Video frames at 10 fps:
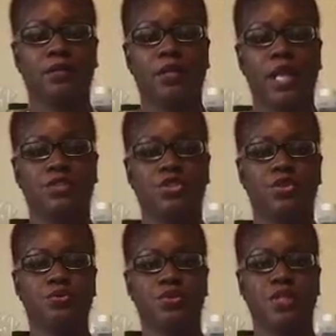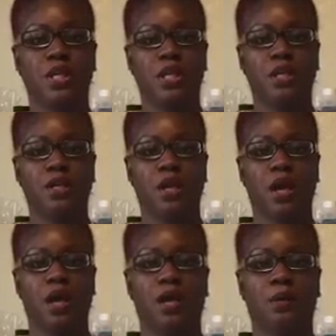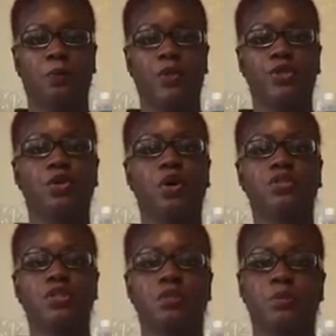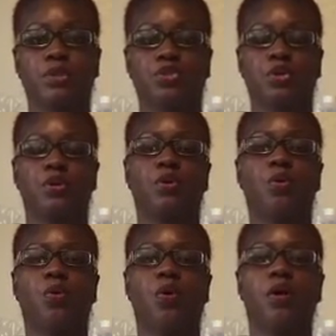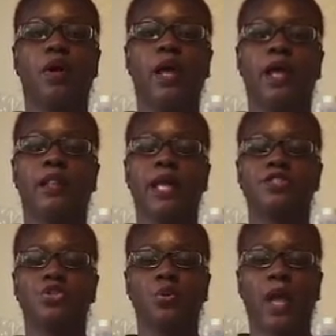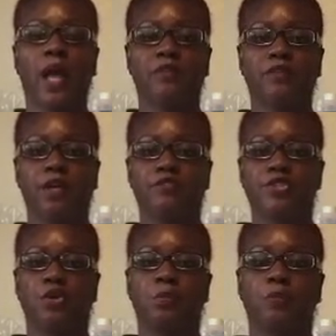that you see when you go to the butcher or that you have left